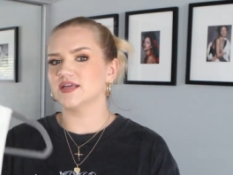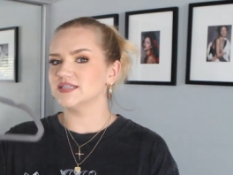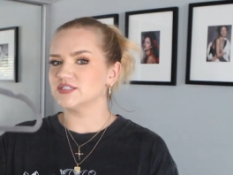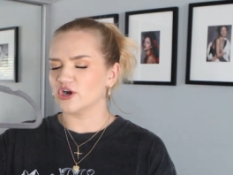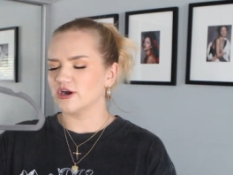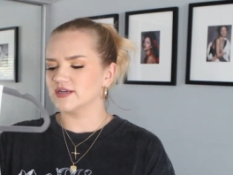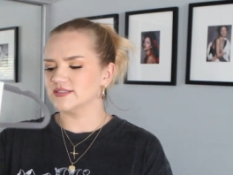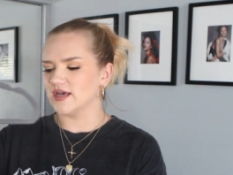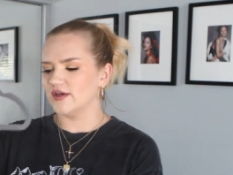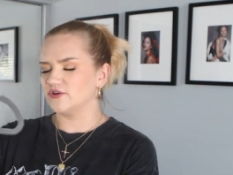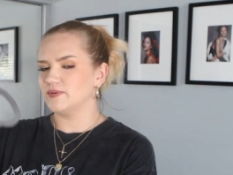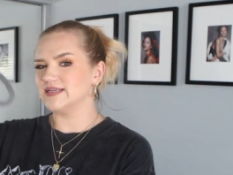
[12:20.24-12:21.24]
not as dark as the
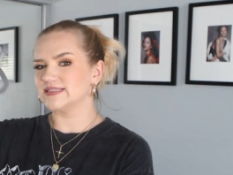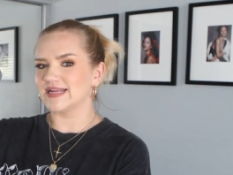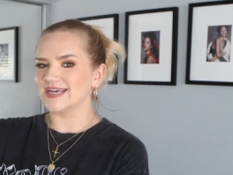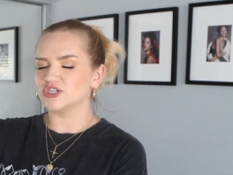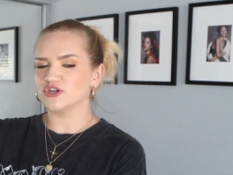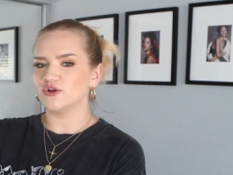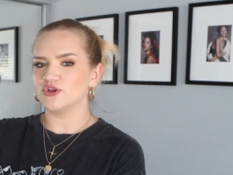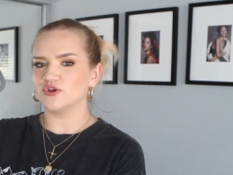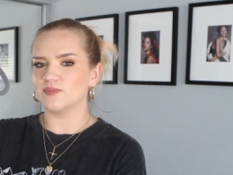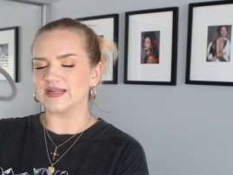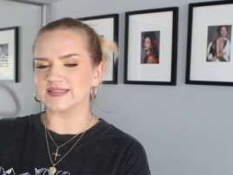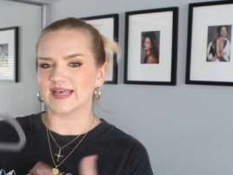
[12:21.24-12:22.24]
other piece that I showed you,
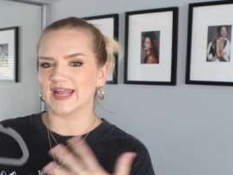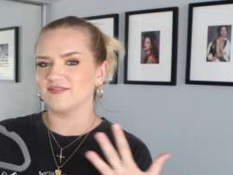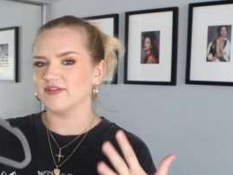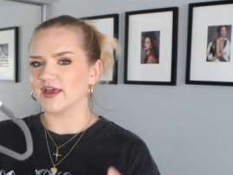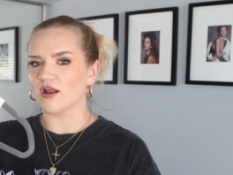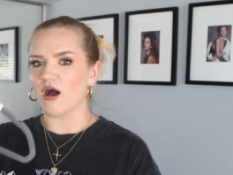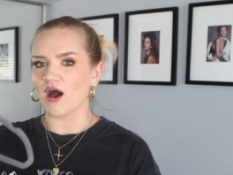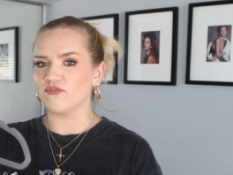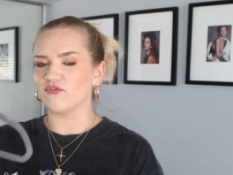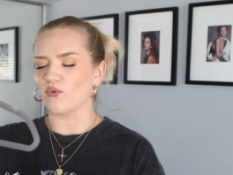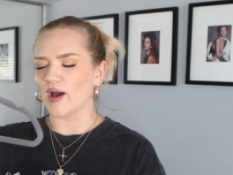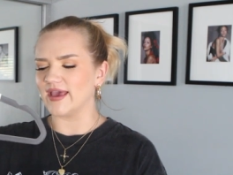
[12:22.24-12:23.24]
but it's kind of like an
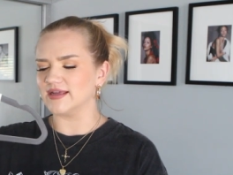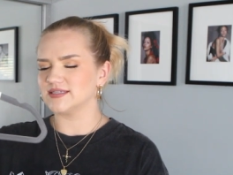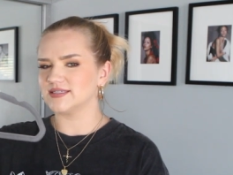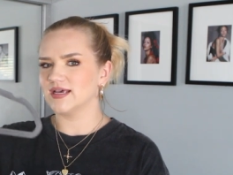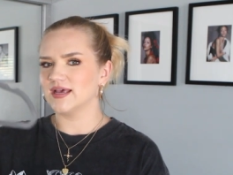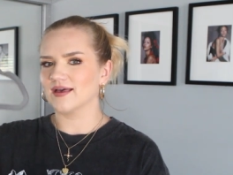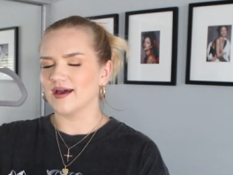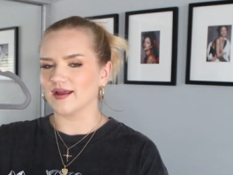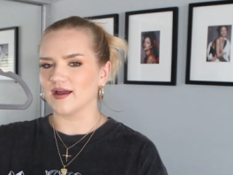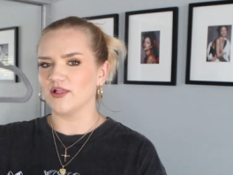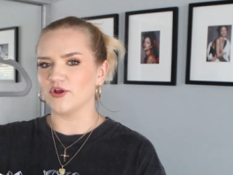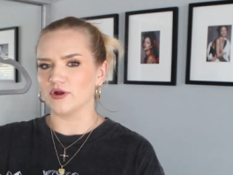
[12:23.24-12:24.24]
off-white kind of
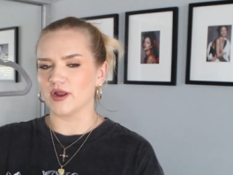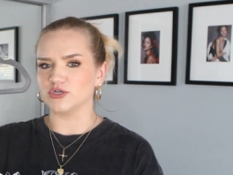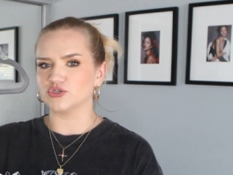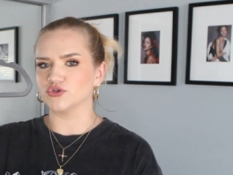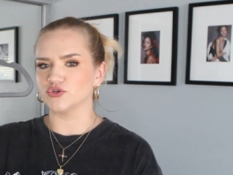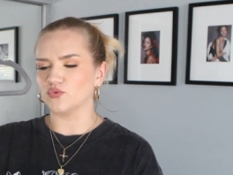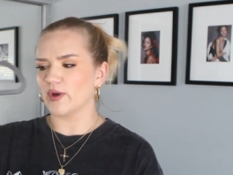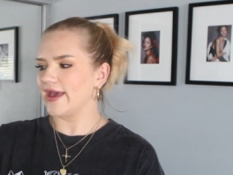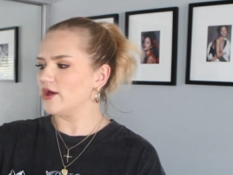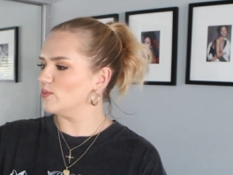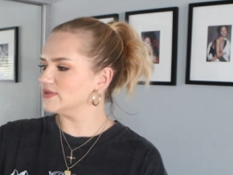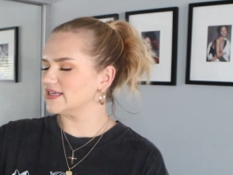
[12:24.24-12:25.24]
color, not a true white,
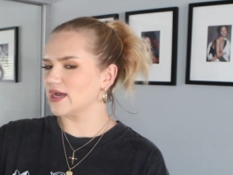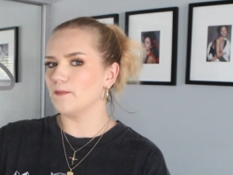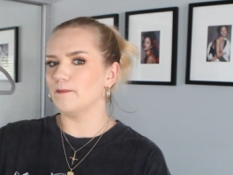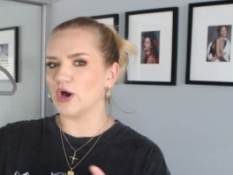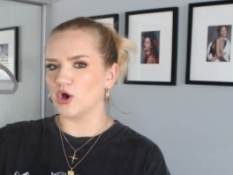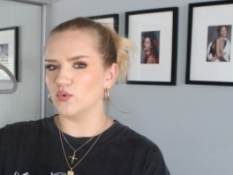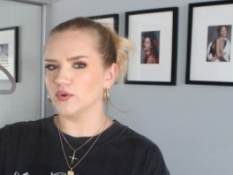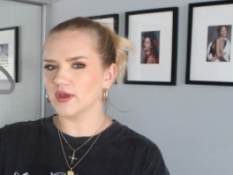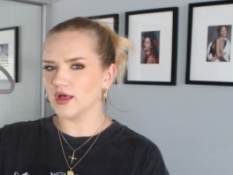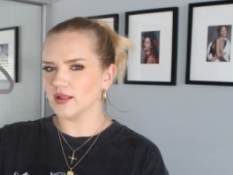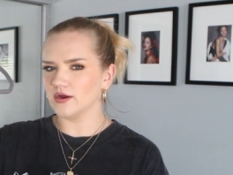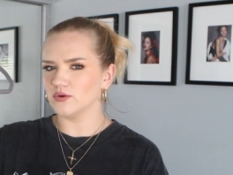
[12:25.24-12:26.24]
almost like a bone
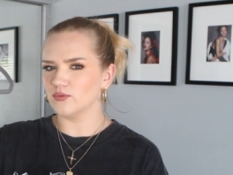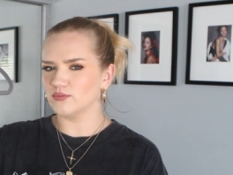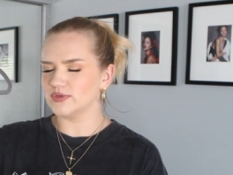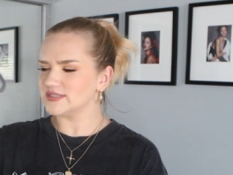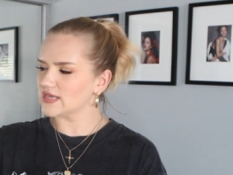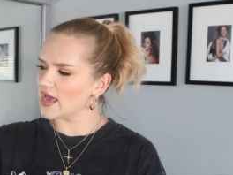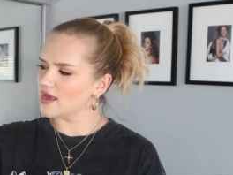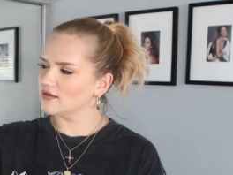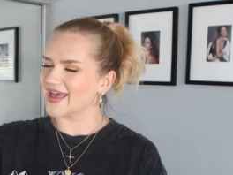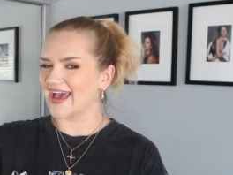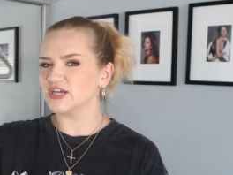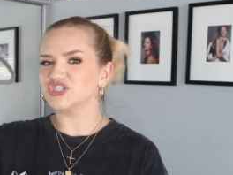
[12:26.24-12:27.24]
color, would we say?
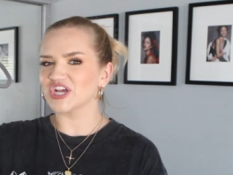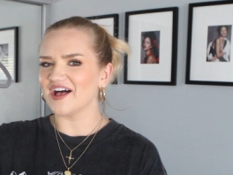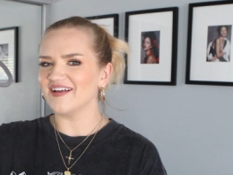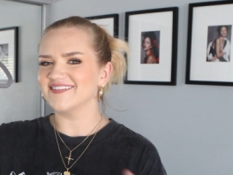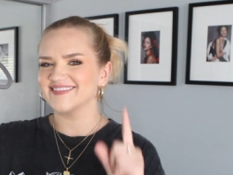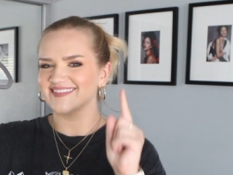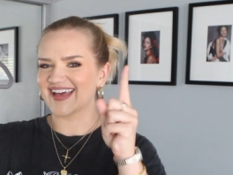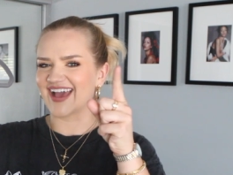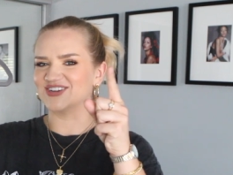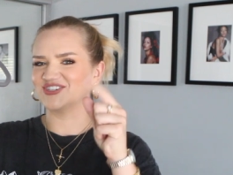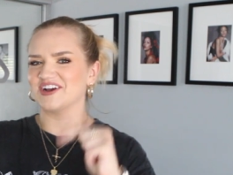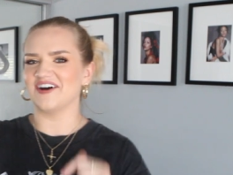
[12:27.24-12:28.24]
Eggshell?
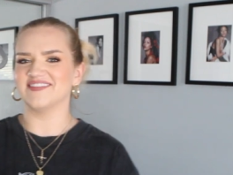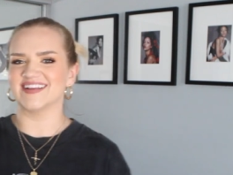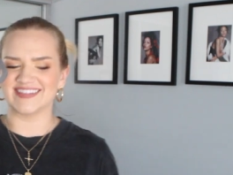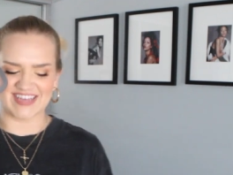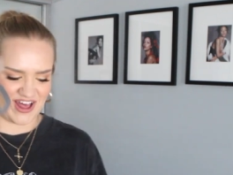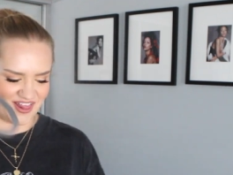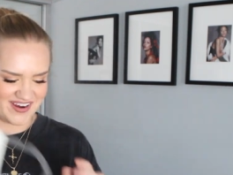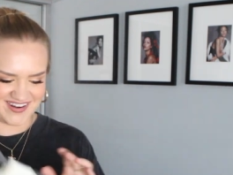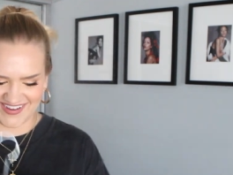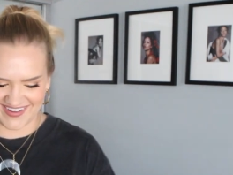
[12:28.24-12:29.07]
Eggshell, that's the color.